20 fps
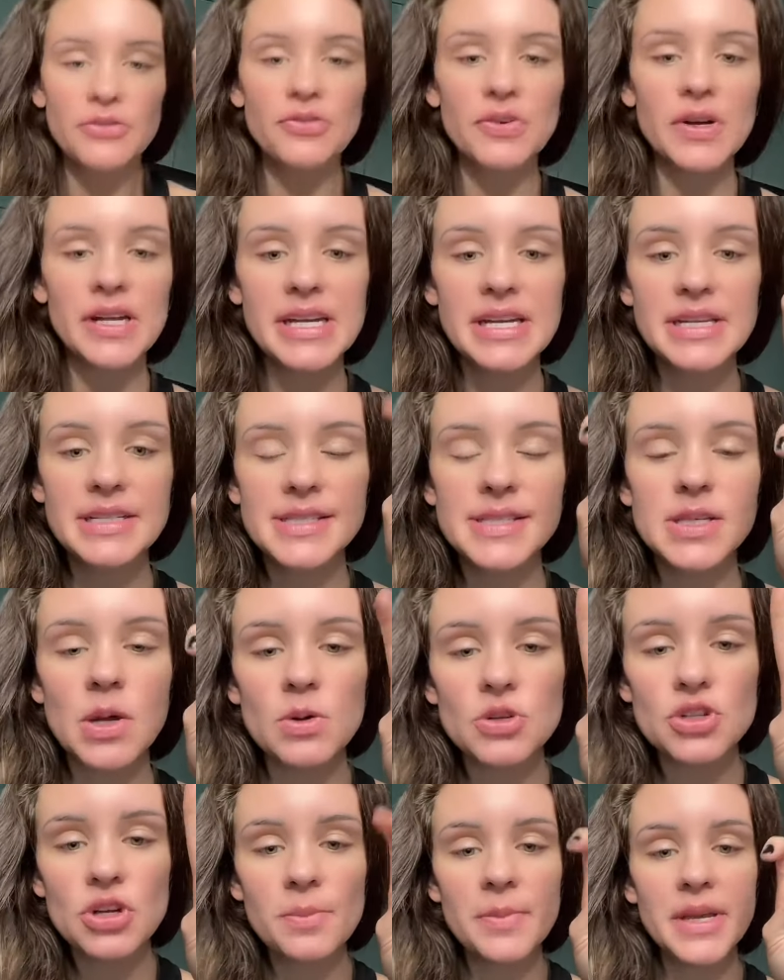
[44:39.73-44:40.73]

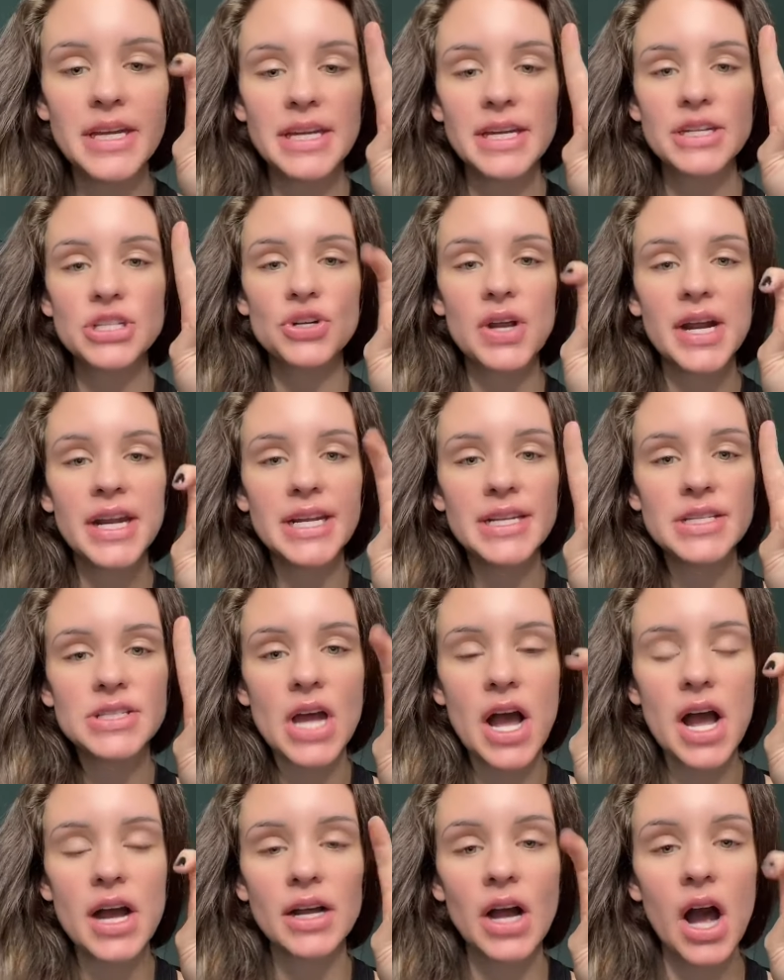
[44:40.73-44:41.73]

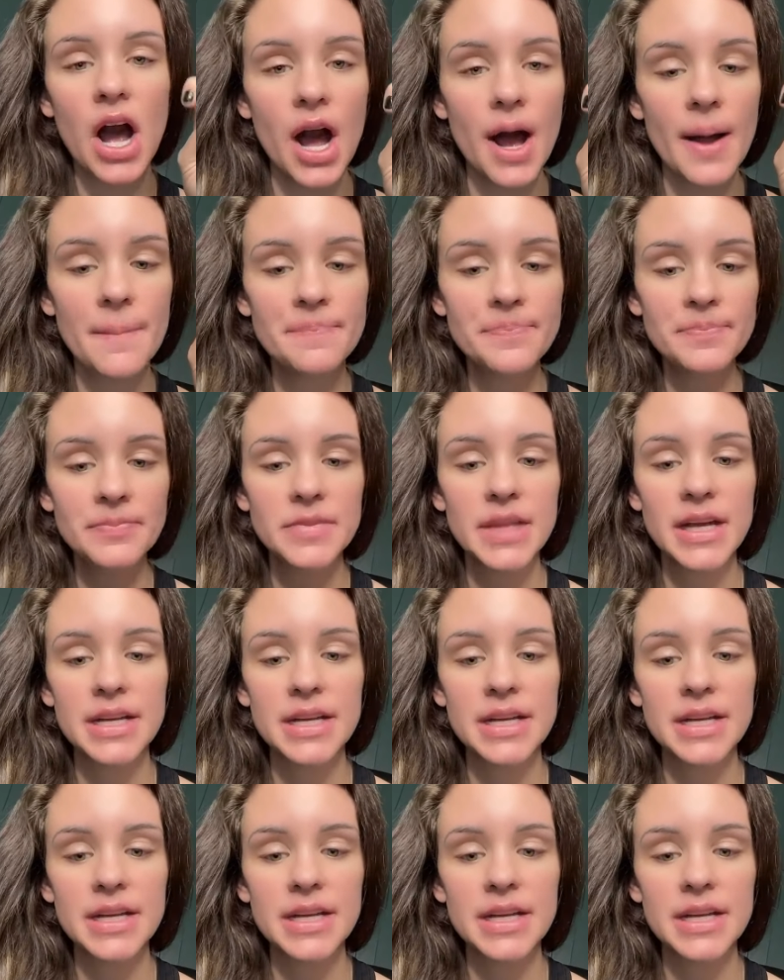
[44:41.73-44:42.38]
Freesocialmediatraining.com.